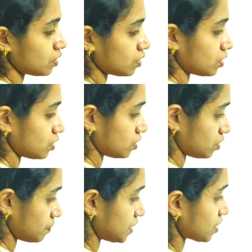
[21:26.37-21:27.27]

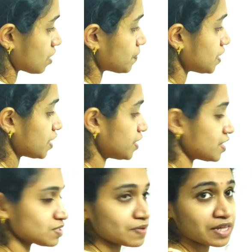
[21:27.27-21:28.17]
metacarpal head
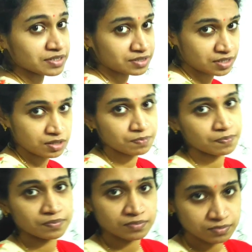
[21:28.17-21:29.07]
as well as the
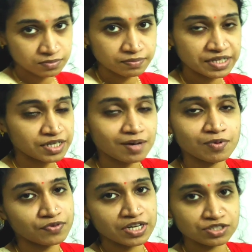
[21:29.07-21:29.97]

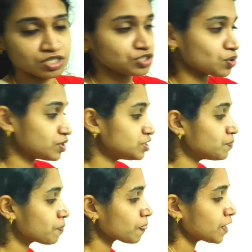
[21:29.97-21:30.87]
metacarpophalangeal joint,
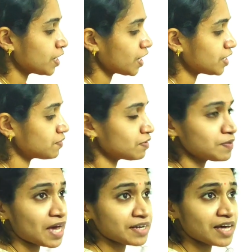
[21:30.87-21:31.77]
and it will
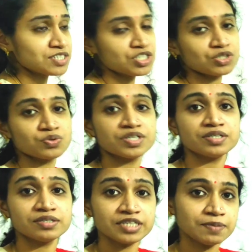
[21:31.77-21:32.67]
be attaching to the
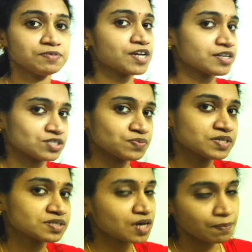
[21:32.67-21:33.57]
deep
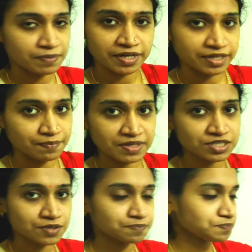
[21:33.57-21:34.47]
transverse carpal ligament.